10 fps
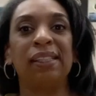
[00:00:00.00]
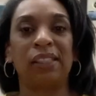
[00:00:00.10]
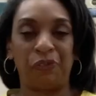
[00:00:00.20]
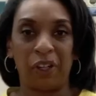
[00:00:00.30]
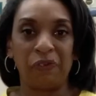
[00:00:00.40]
is
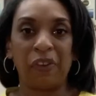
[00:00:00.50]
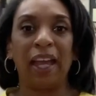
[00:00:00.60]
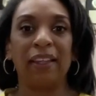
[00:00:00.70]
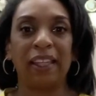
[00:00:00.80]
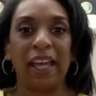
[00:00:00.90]
a fun
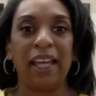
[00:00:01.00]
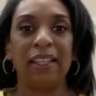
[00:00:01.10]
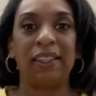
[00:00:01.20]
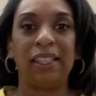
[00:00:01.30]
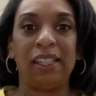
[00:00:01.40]
fact,
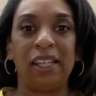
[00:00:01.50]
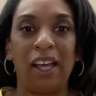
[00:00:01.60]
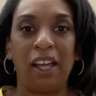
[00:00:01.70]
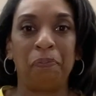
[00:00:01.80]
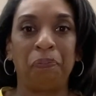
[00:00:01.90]

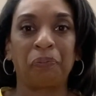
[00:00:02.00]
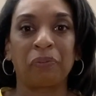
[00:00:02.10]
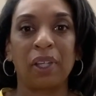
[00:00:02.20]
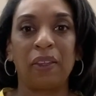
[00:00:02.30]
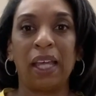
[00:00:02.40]

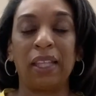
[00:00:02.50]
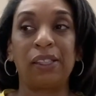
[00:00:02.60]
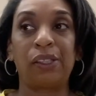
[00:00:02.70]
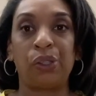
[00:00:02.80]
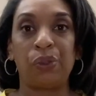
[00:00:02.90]
that
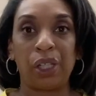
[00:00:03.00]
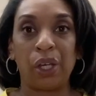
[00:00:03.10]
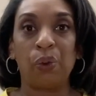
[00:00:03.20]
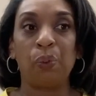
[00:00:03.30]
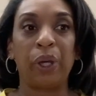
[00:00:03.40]
the
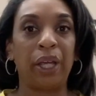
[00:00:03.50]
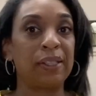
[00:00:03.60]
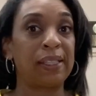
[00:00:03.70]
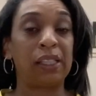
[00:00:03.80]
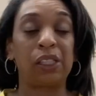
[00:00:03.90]
studio
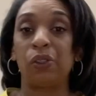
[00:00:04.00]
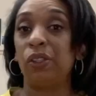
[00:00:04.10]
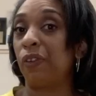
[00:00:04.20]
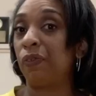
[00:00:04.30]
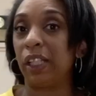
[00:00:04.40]
wears
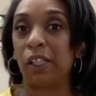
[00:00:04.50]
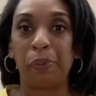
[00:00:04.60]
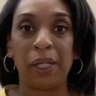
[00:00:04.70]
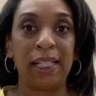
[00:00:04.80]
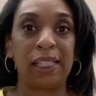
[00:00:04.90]
exclusively
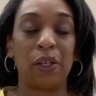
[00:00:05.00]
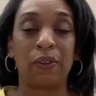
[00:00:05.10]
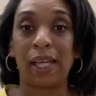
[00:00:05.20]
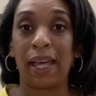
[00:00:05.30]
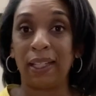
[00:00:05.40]

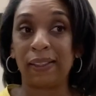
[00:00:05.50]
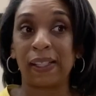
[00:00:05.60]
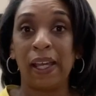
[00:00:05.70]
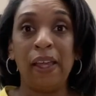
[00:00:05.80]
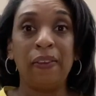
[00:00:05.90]
Capezio tights.
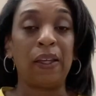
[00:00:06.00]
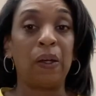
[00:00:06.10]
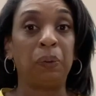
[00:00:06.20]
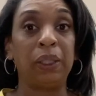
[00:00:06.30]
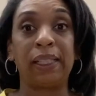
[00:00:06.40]
They
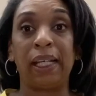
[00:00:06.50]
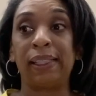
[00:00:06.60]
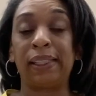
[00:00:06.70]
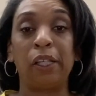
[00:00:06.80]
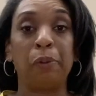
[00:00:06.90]
only
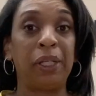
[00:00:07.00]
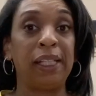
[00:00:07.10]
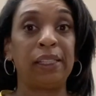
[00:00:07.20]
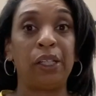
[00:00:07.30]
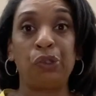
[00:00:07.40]
dance in
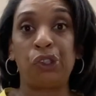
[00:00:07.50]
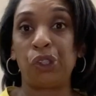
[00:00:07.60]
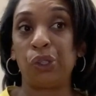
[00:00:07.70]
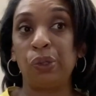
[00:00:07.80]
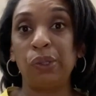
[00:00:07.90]
Capezio
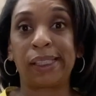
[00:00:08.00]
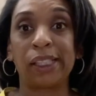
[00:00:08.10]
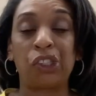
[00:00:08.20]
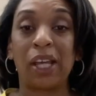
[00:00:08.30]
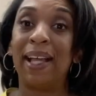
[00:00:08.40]
shoes,
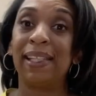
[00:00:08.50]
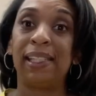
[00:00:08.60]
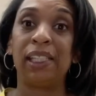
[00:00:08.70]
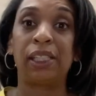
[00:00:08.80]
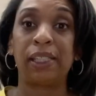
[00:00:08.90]
such as
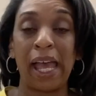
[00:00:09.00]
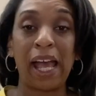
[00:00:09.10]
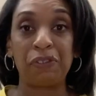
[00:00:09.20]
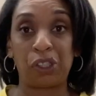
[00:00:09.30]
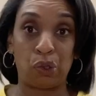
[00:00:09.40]
the
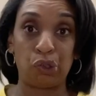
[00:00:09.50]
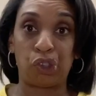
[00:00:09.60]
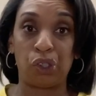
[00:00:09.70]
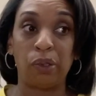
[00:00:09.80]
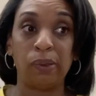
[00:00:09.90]
half sole
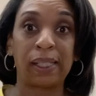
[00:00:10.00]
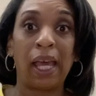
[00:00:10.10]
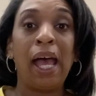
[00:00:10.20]
shoes,